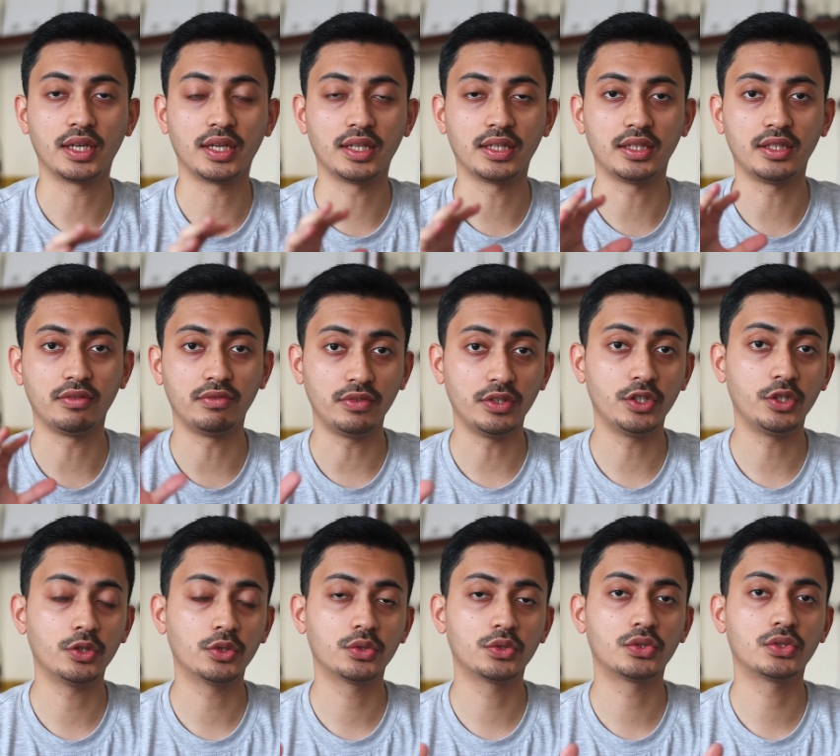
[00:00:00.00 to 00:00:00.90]
and the
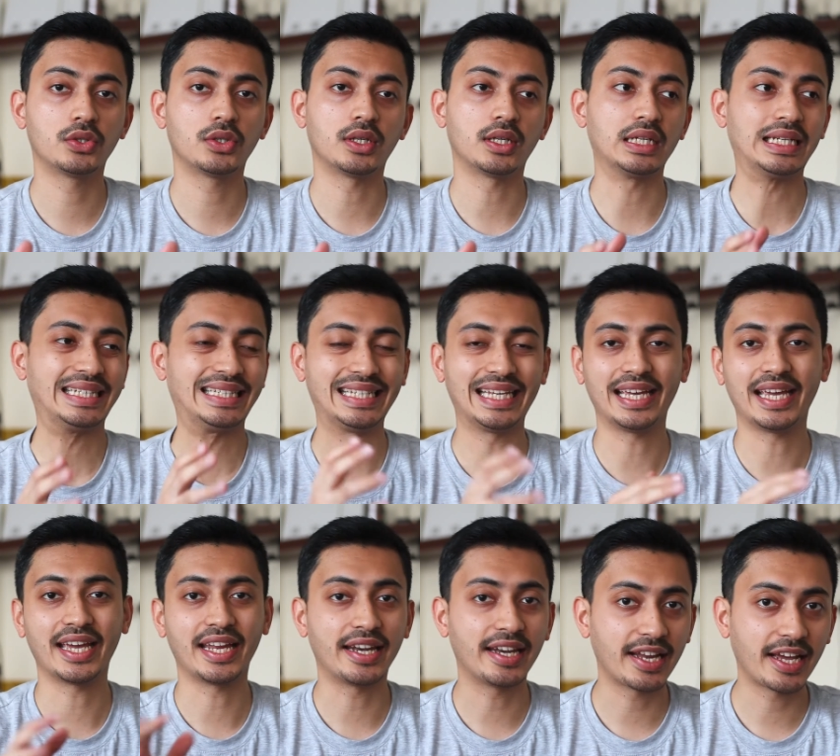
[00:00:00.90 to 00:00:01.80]
videos, day
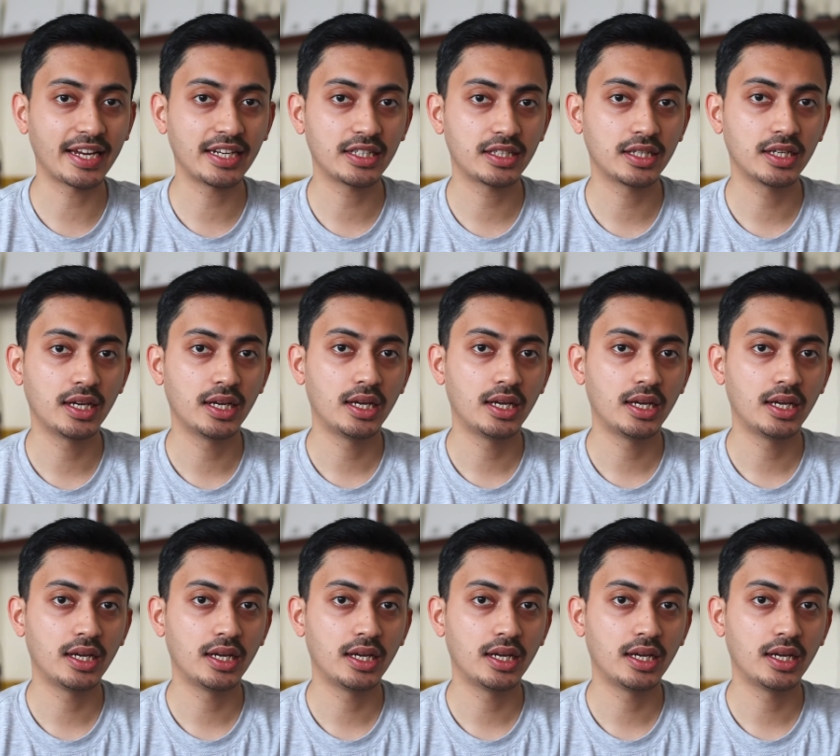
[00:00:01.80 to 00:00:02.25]
and night.